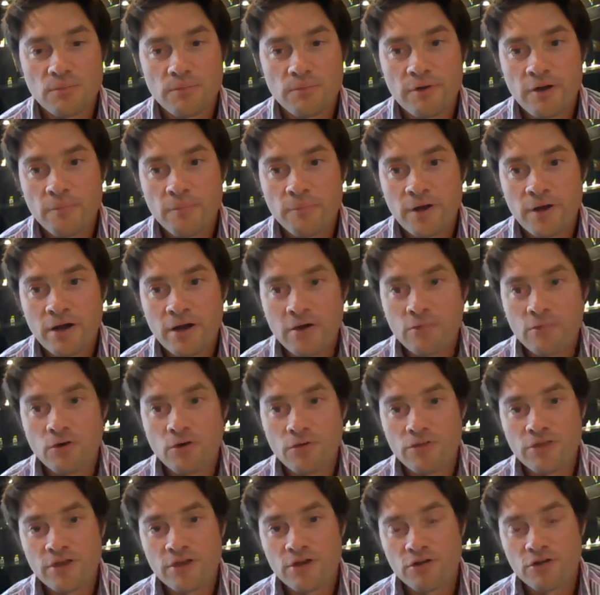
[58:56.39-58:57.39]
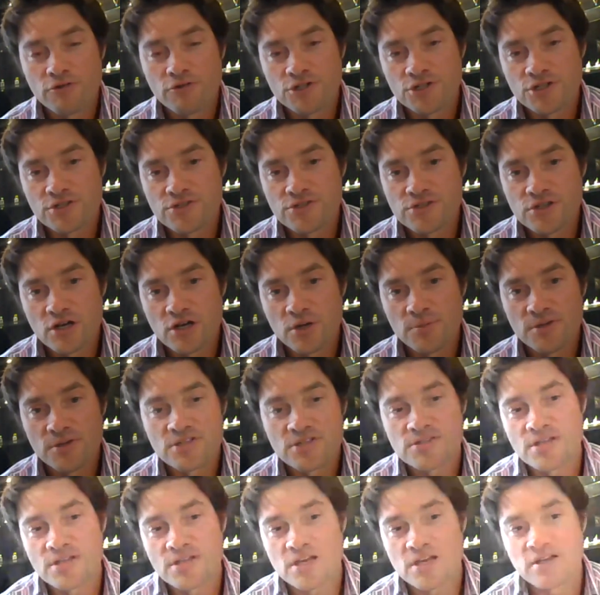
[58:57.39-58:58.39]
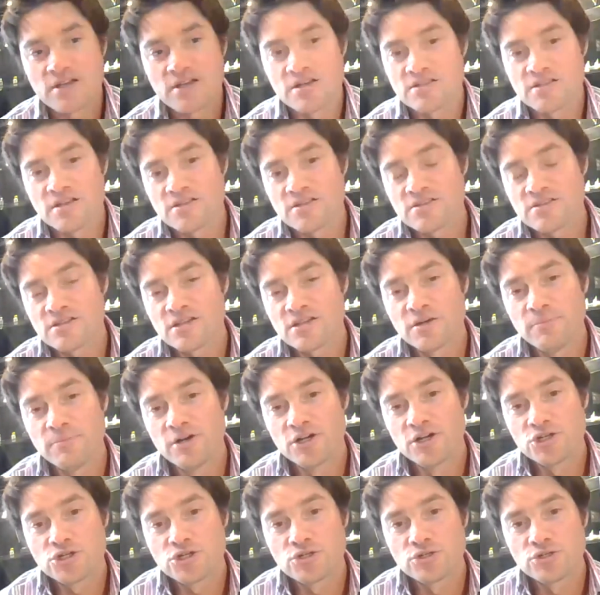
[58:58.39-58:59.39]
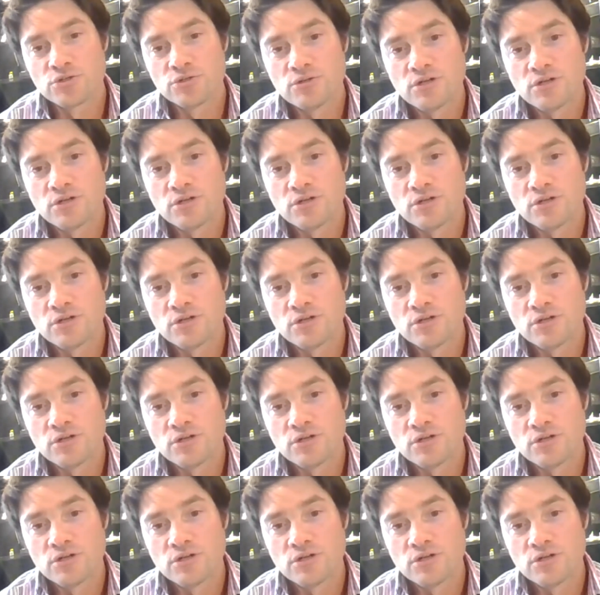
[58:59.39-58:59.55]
what the origins are, because it's a commercial,